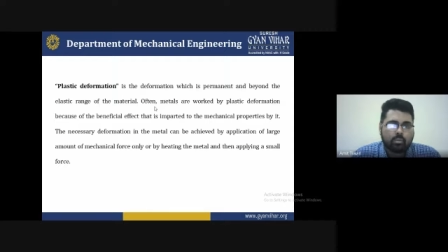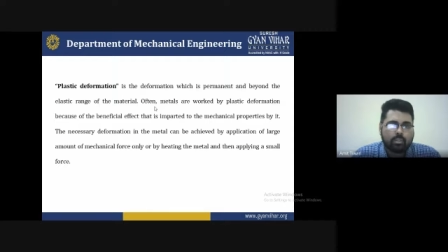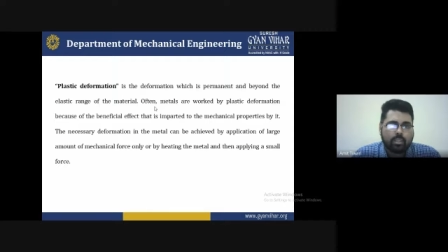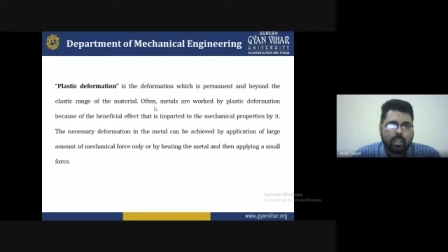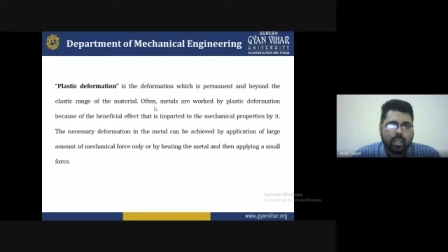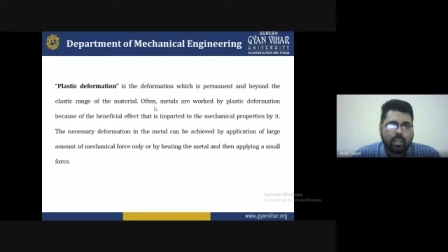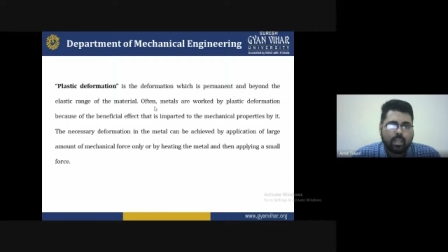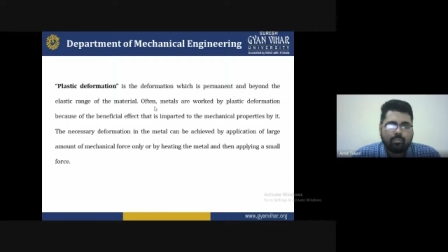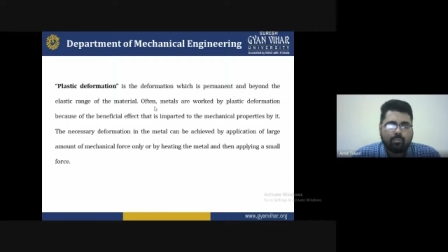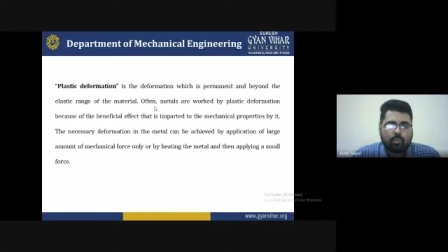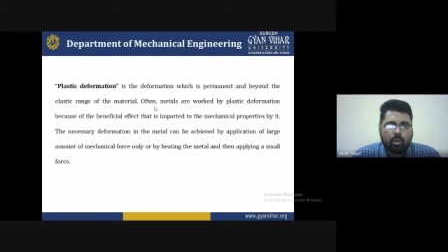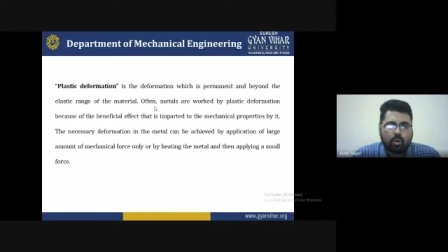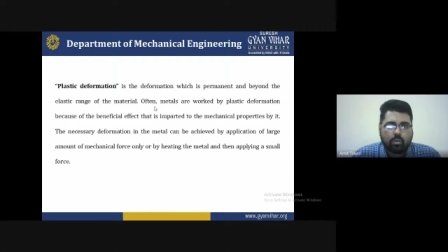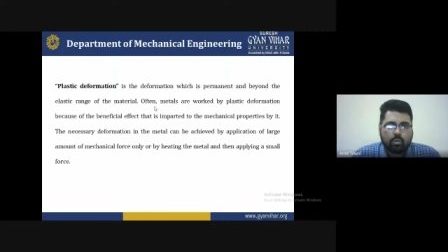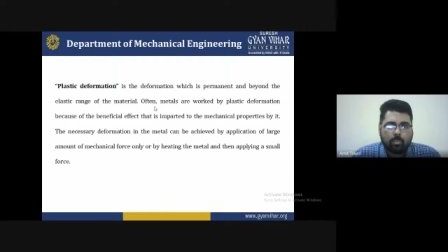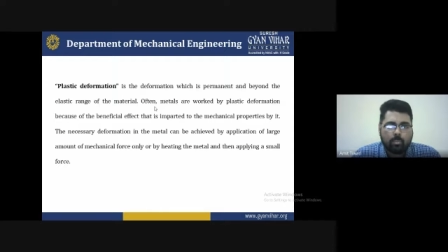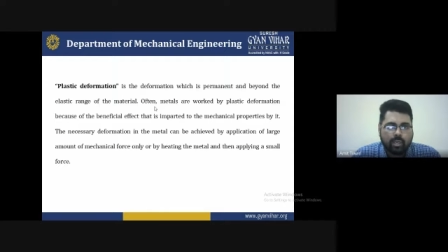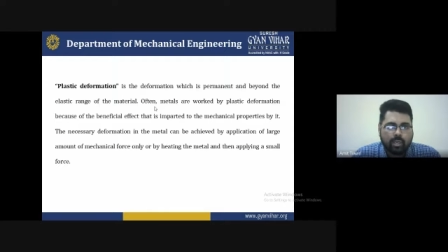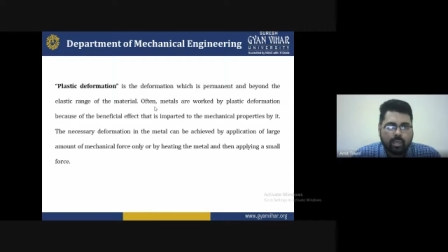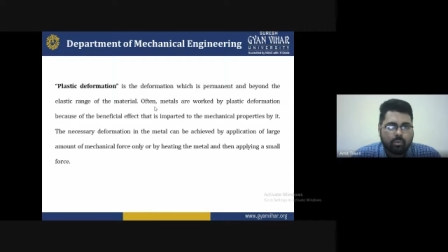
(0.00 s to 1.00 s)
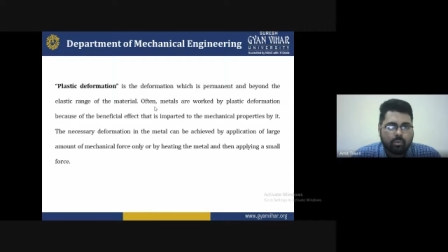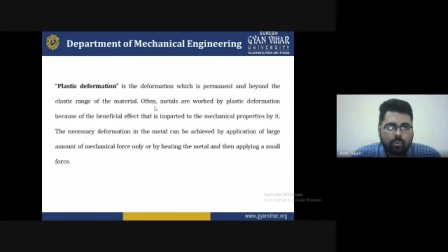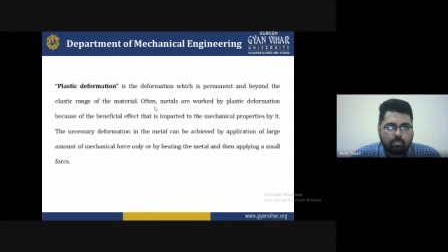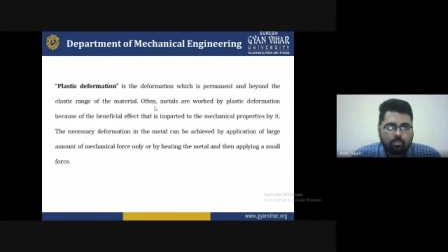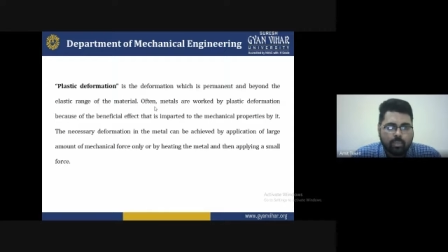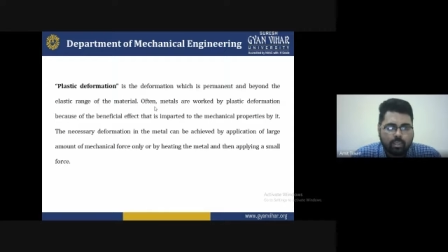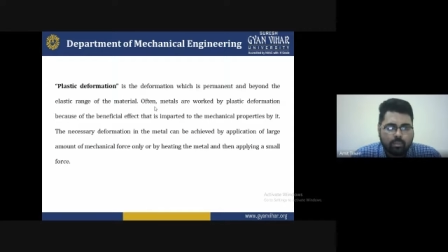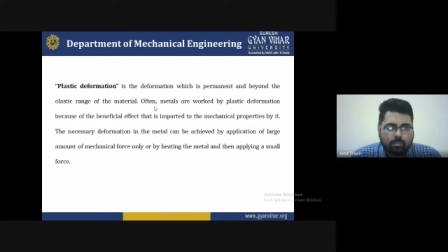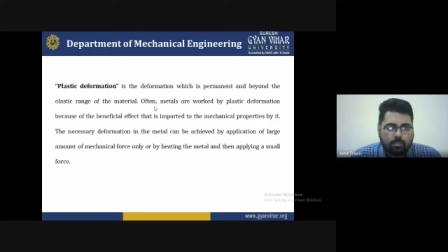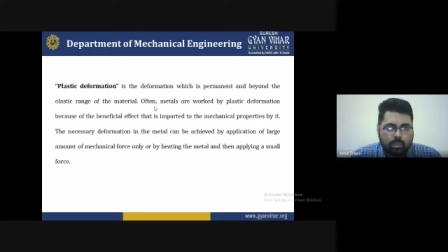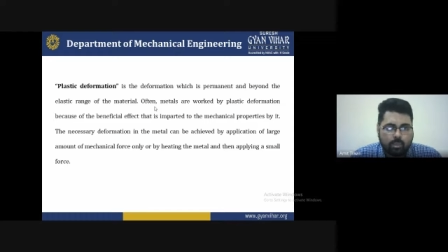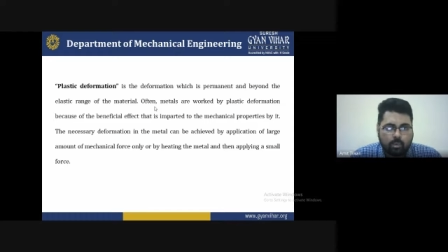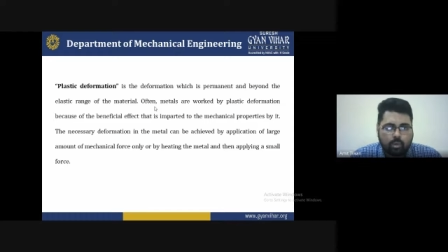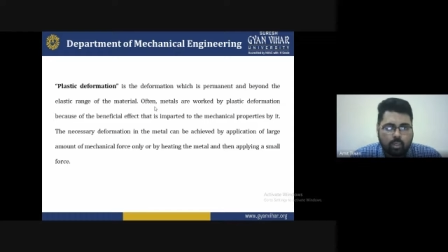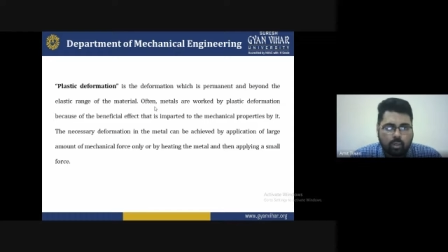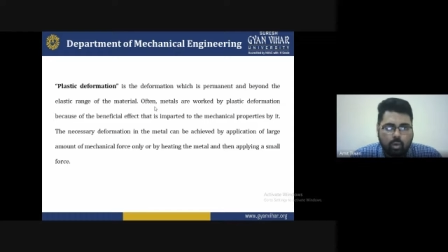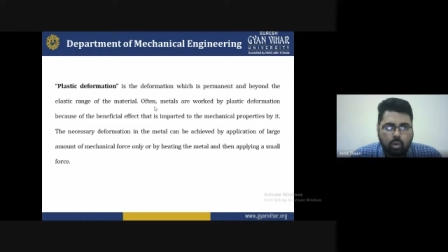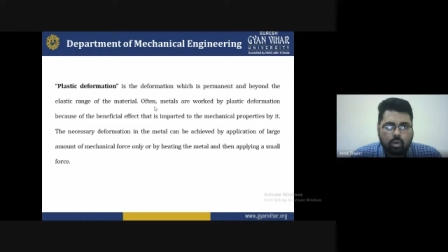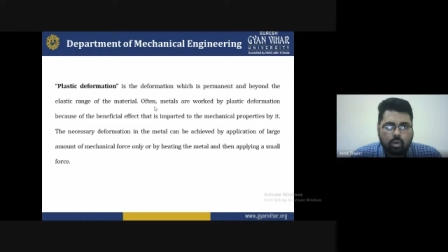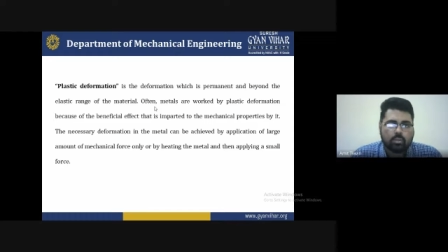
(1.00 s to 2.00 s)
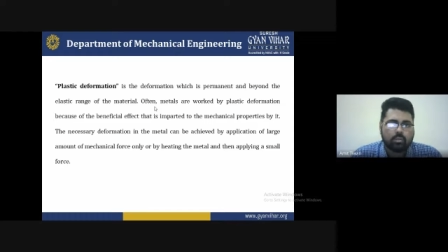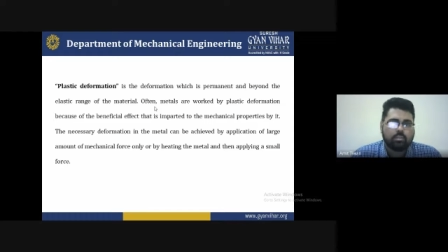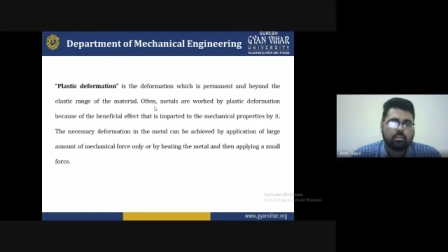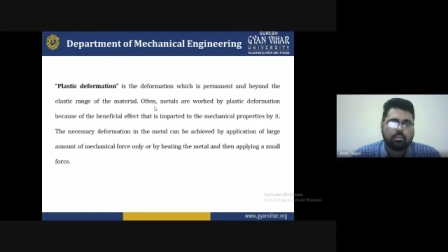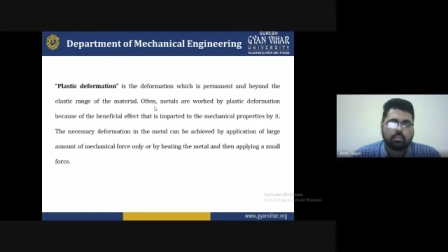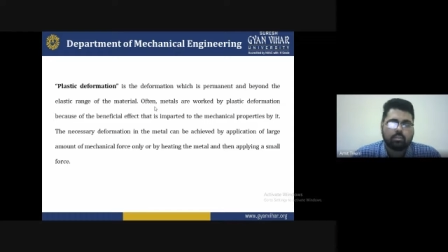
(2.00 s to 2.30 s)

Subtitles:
it have not met from that particular load.